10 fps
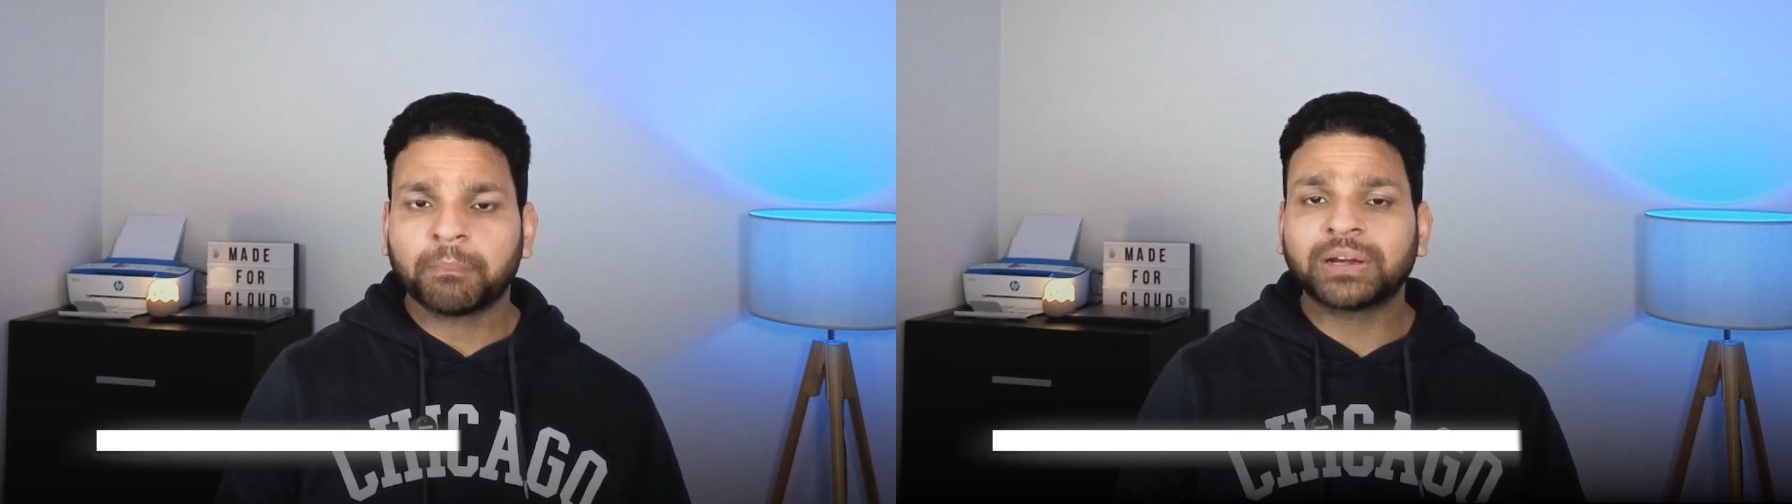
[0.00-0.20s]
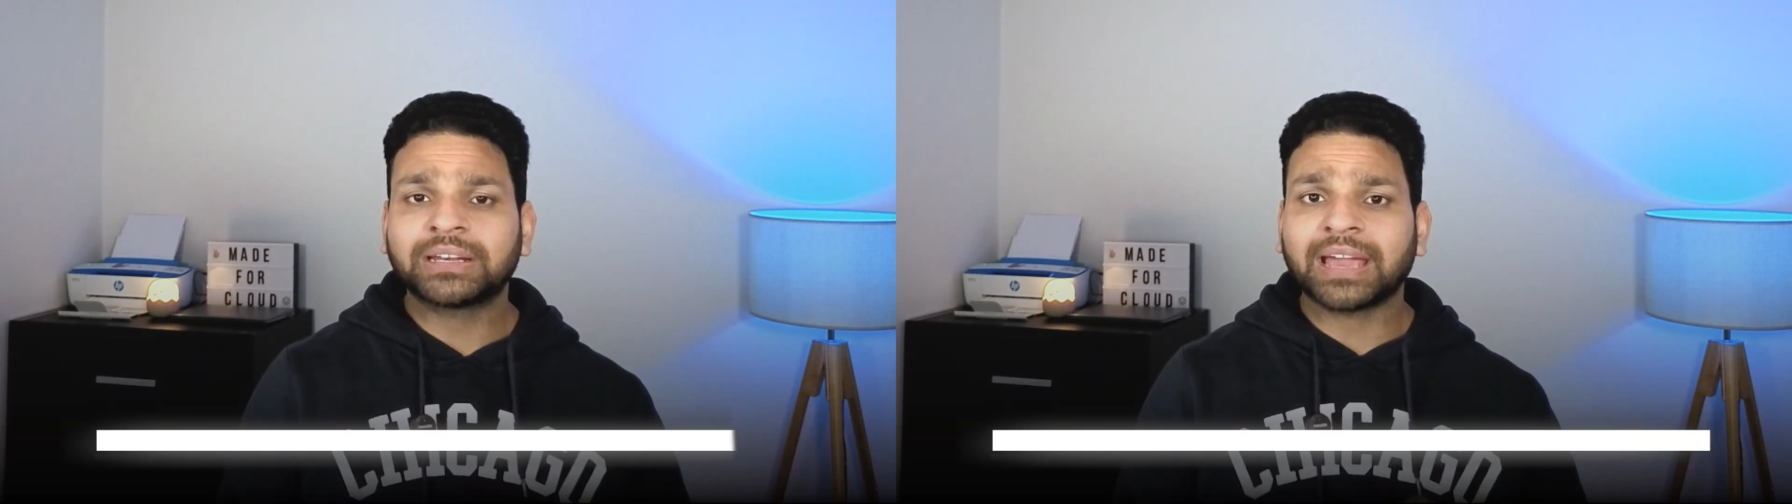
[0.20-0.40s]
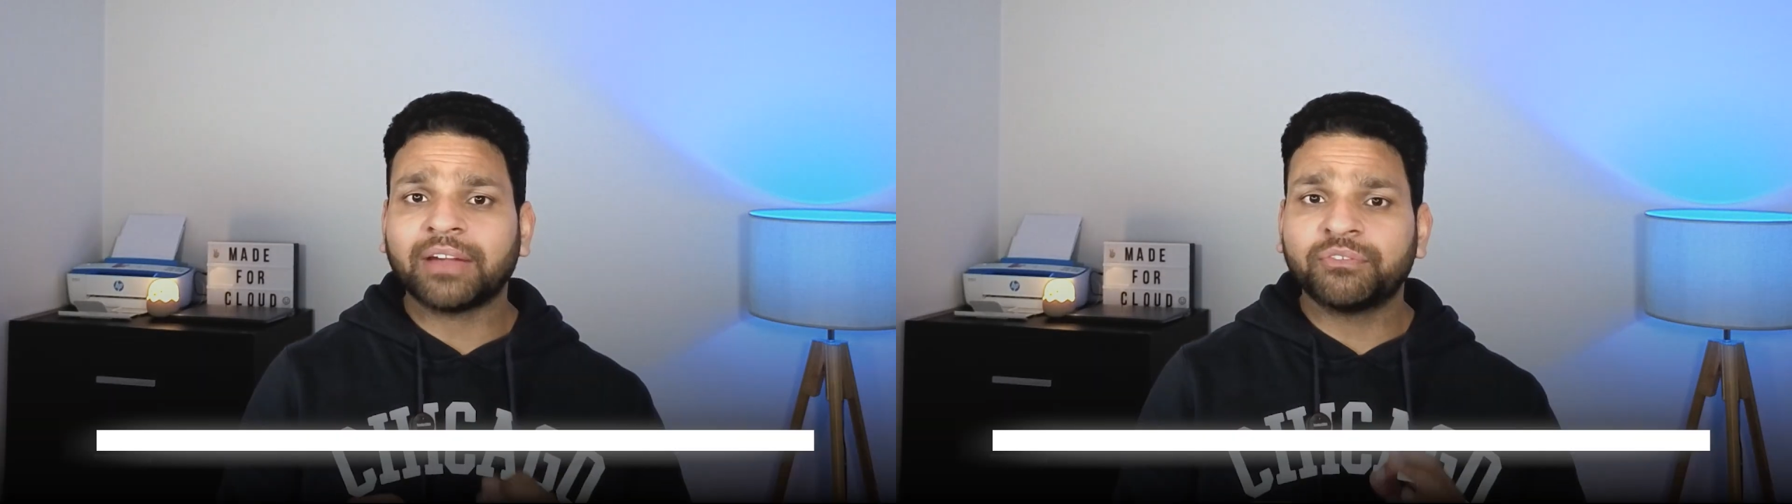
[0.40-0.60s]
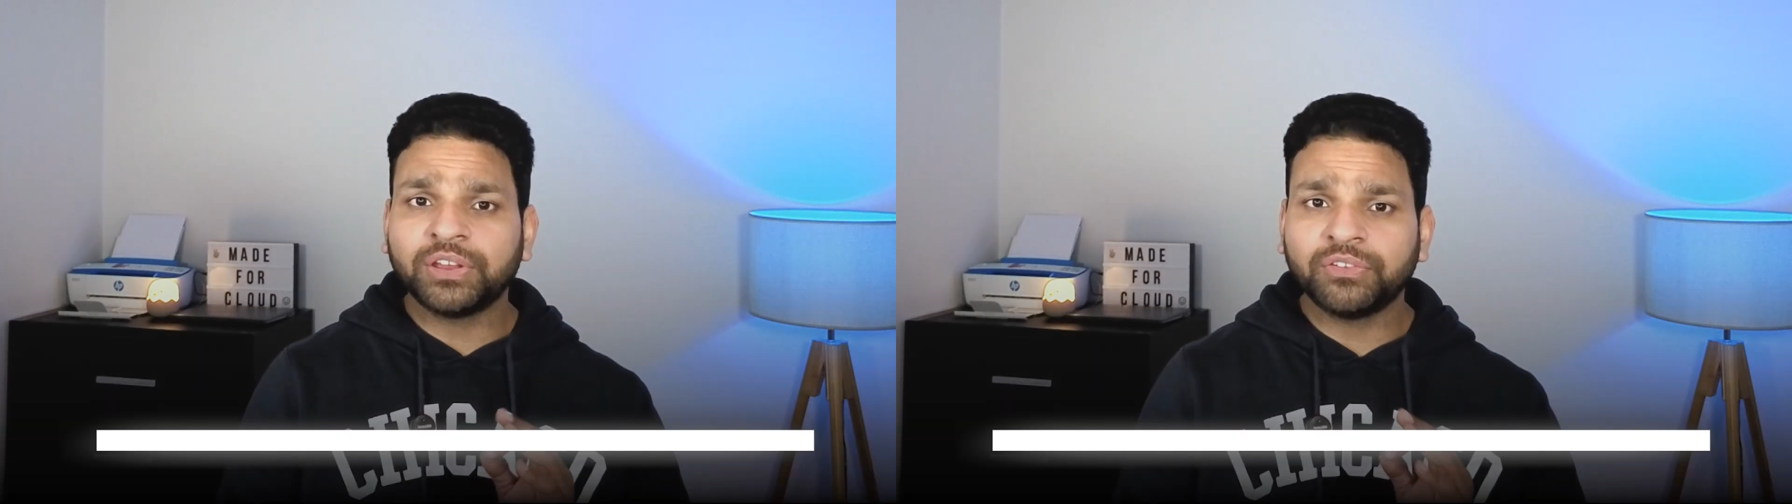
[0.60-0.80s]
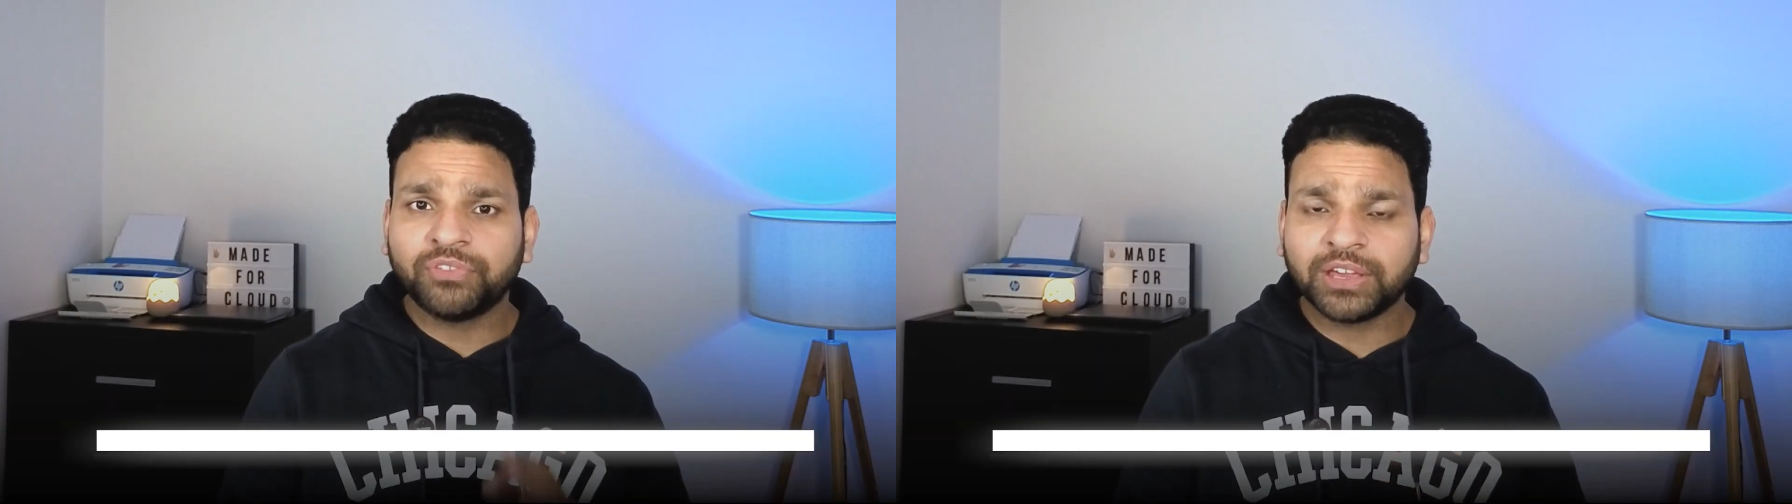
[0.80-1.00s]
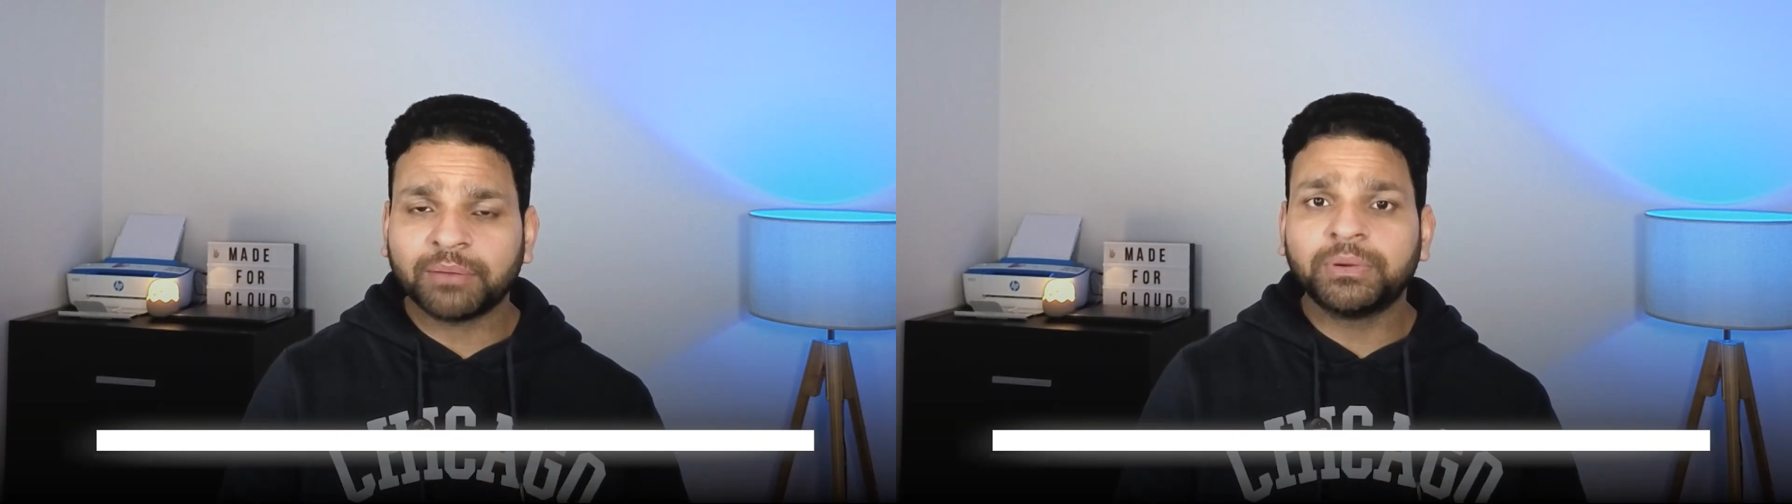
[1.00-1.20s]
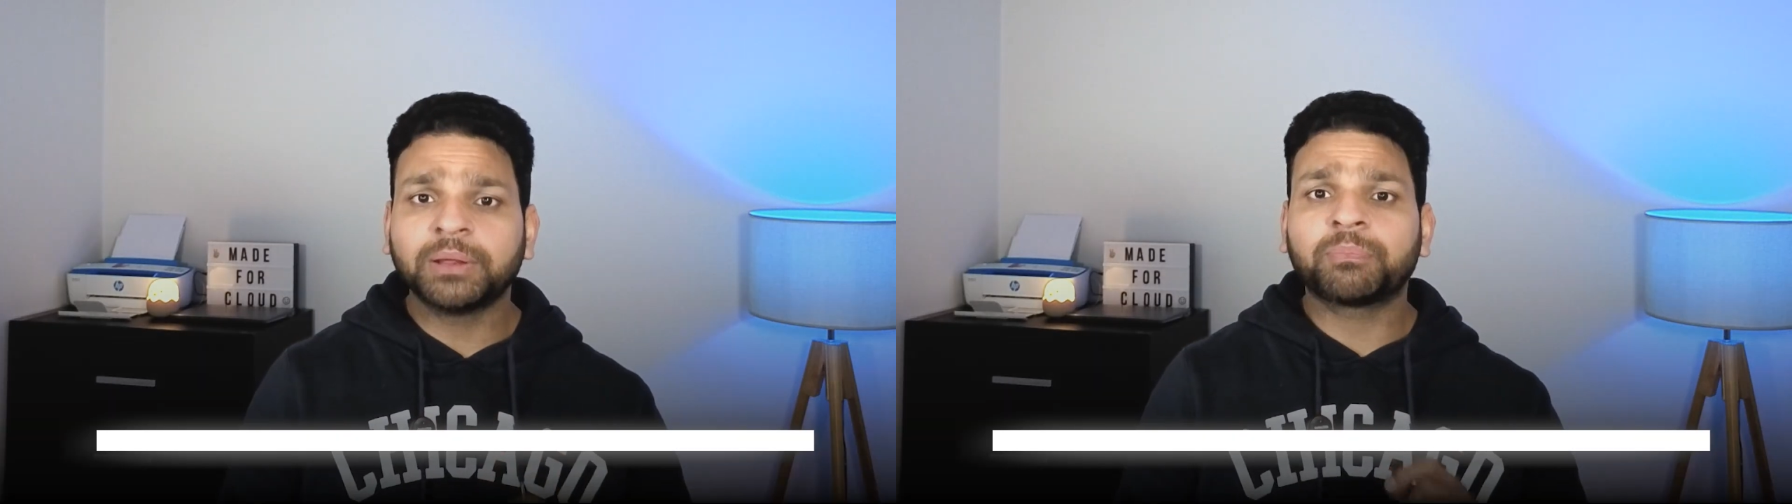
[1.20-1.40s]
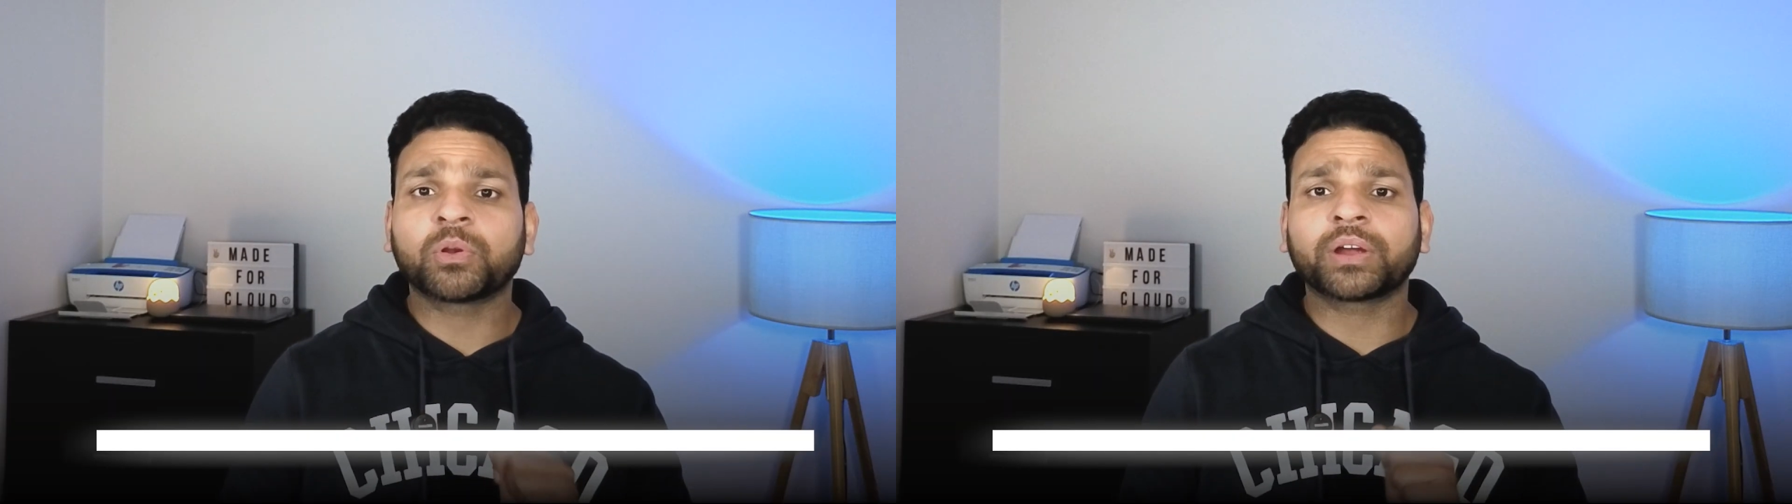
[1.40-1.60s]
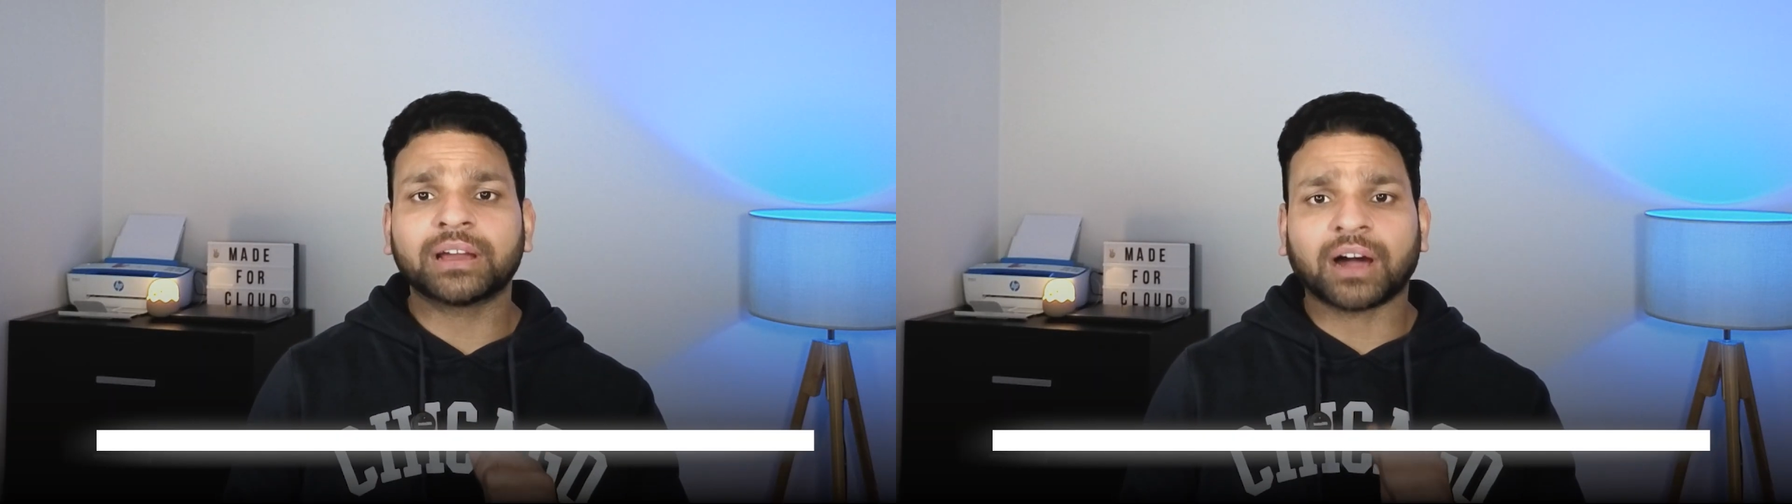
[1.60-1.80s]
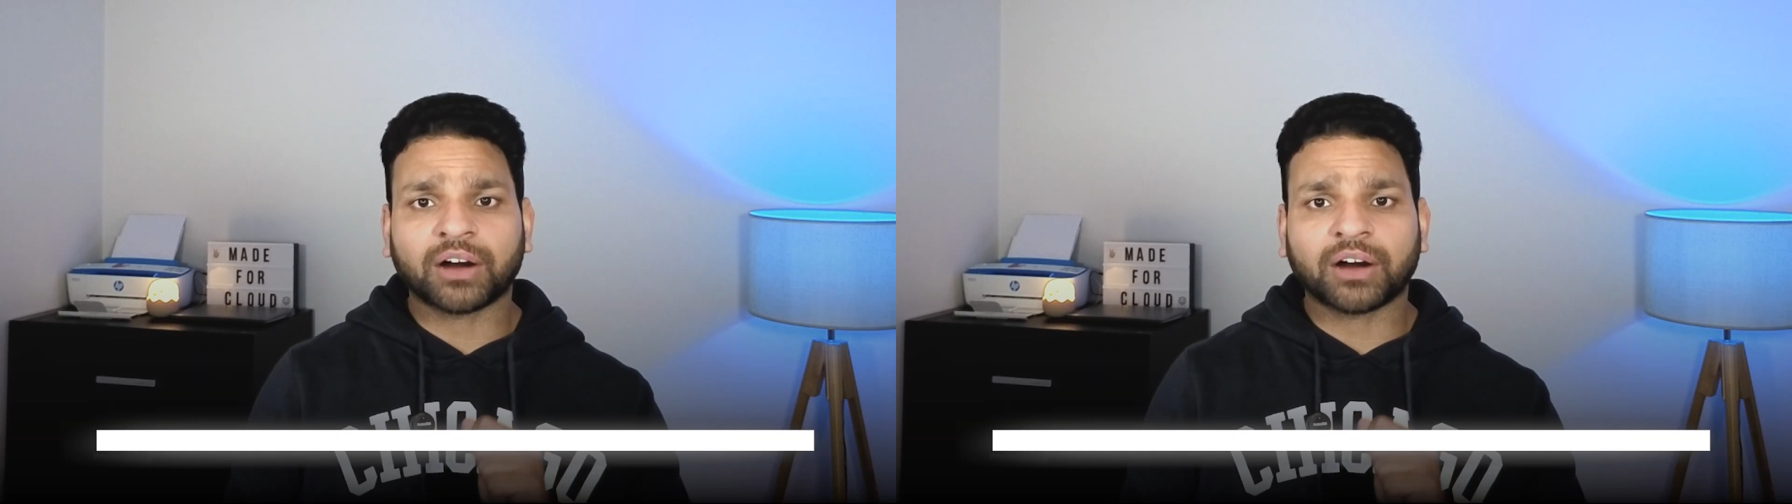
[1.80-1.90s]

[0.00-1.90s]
But every VM deployed